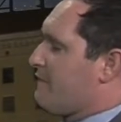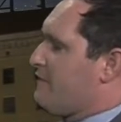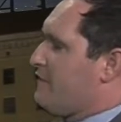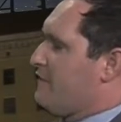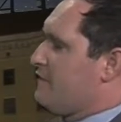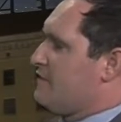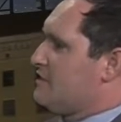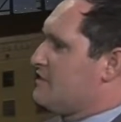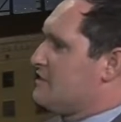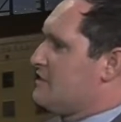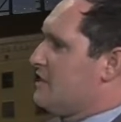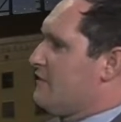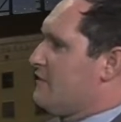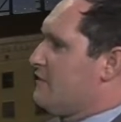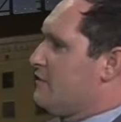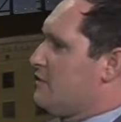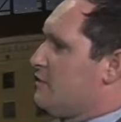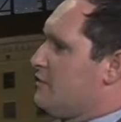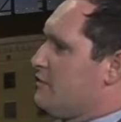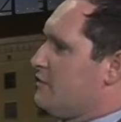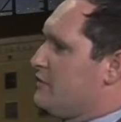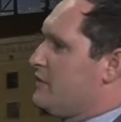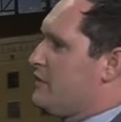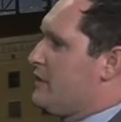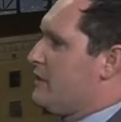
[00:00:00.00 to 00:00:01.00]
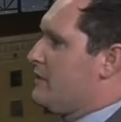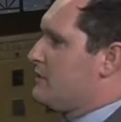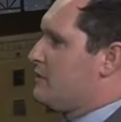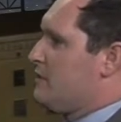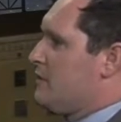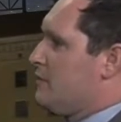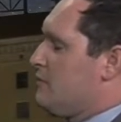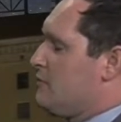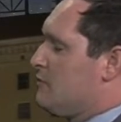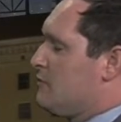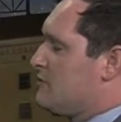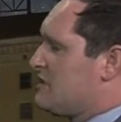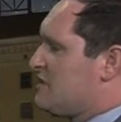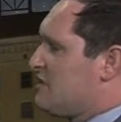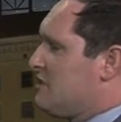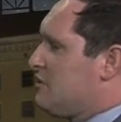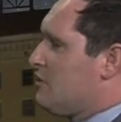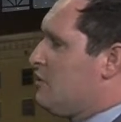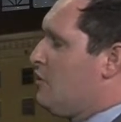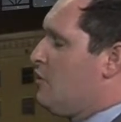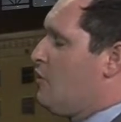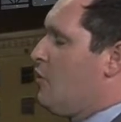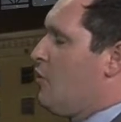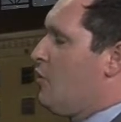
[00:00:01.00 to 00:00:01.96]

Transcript: 57 our overnight low. We're still